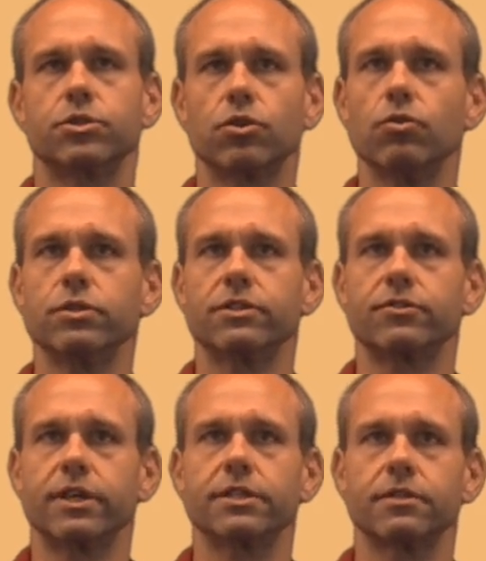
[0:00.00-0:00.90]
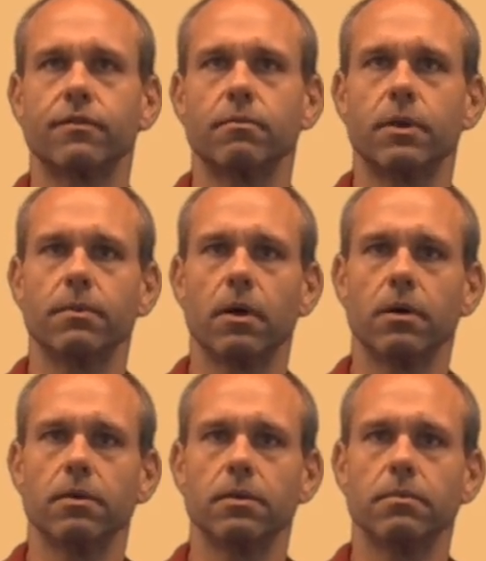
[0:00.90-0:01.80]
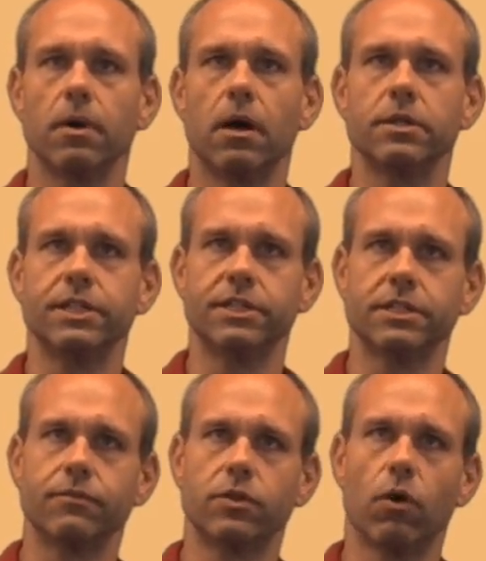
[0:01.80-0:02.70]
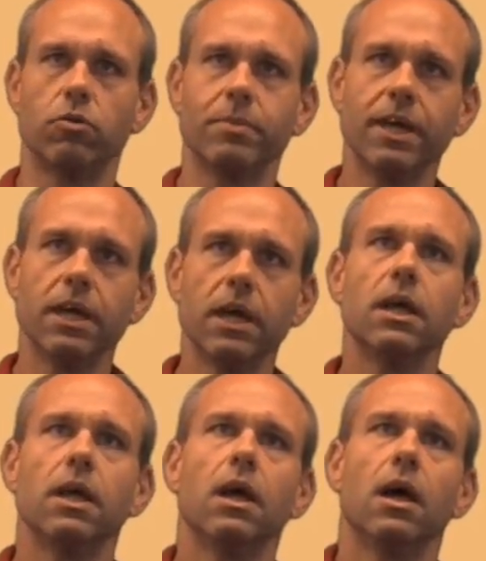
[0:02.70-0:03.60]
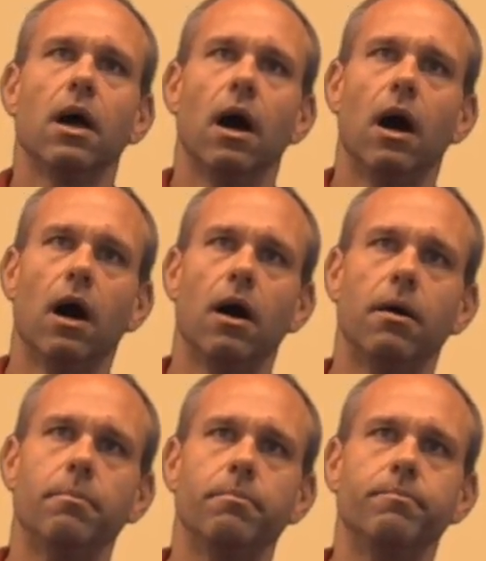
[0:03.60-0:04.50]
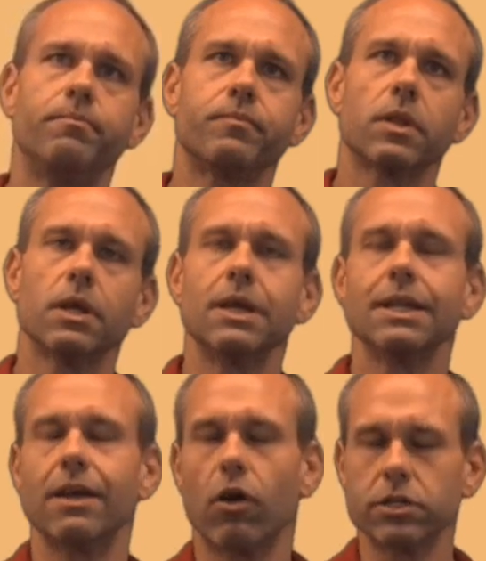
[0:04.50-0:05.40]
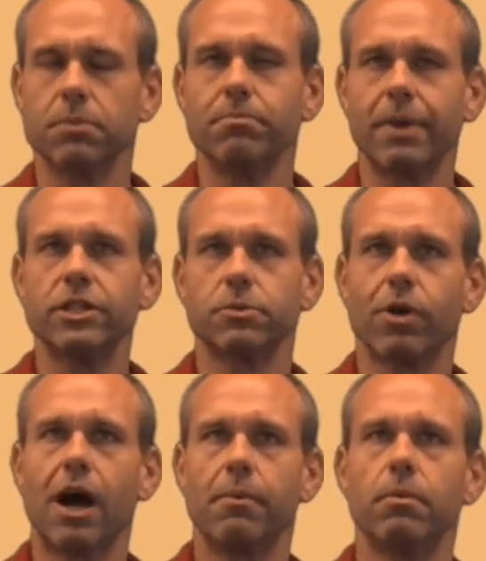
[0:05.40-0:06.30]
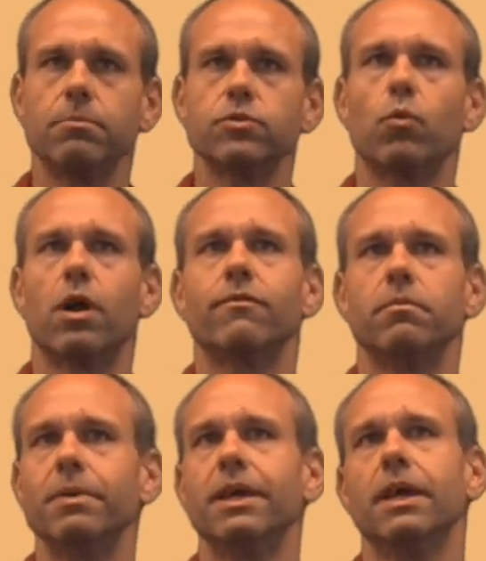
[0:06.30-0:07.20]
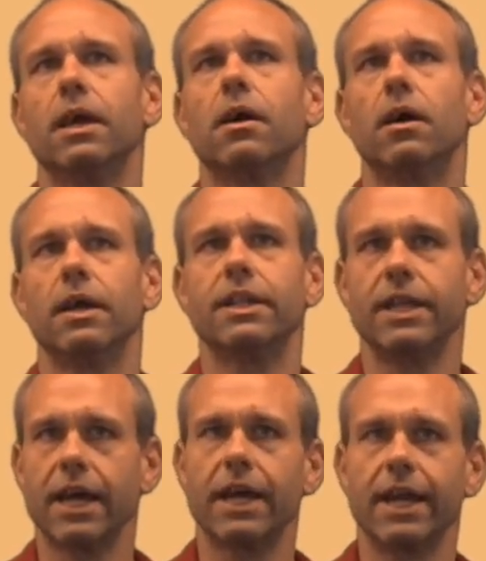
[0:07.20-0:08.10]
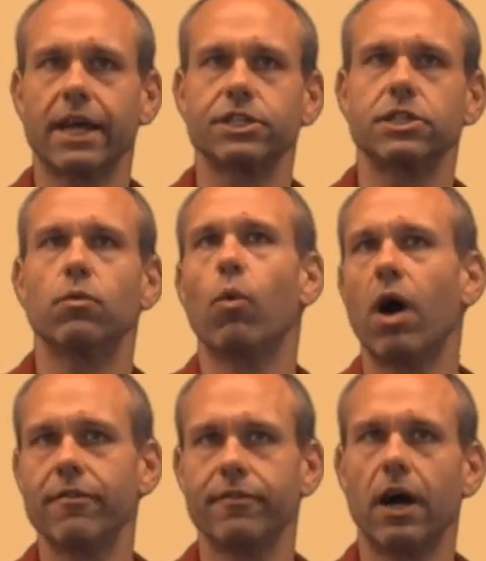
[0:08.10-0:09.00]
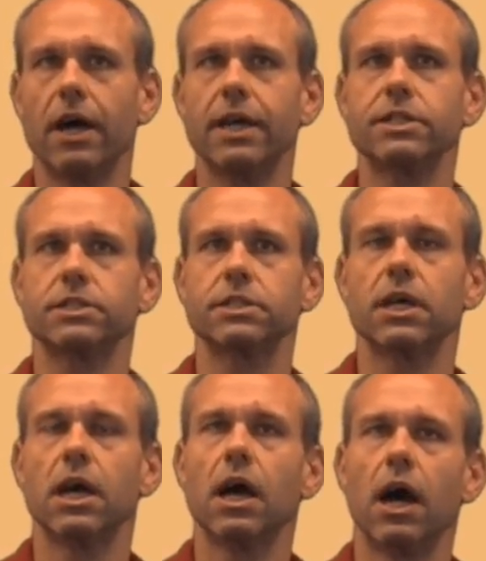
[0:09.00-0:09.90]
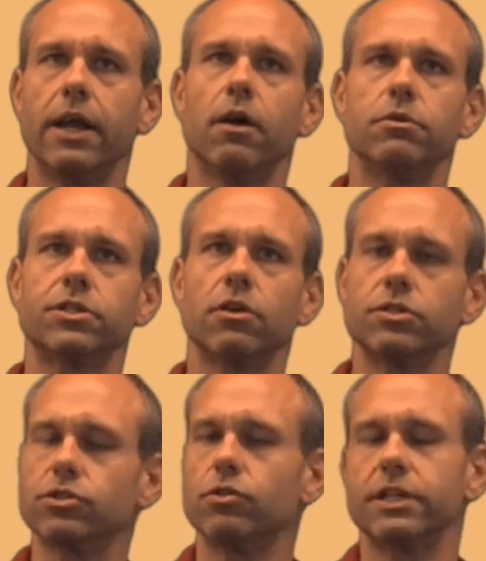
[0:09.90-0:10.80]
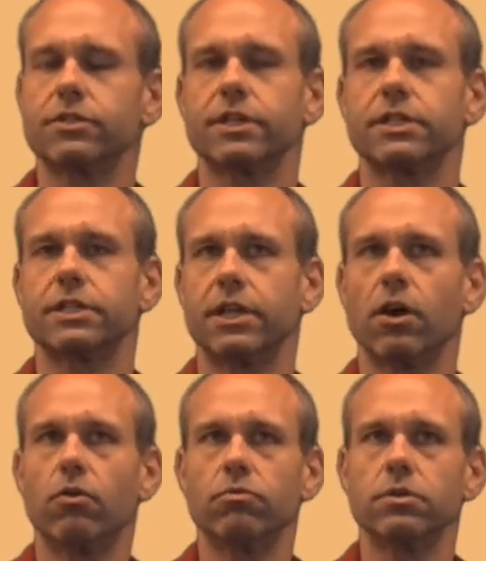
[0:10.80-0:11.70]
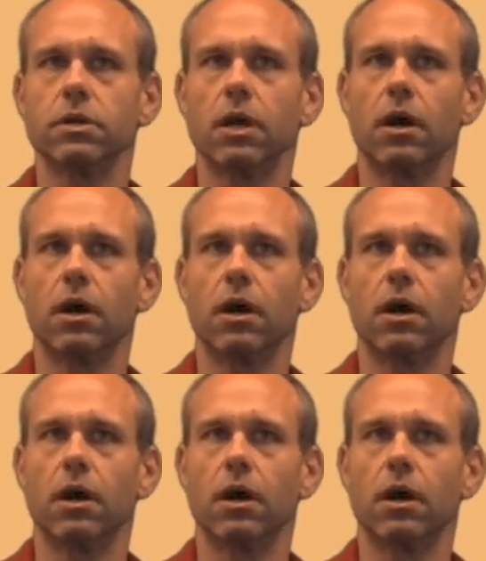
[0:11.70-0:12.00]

school districts from what teachers have told me. There are some major problems, one of them being internet connection, Wi-Fi's. I know in certain school districts they don't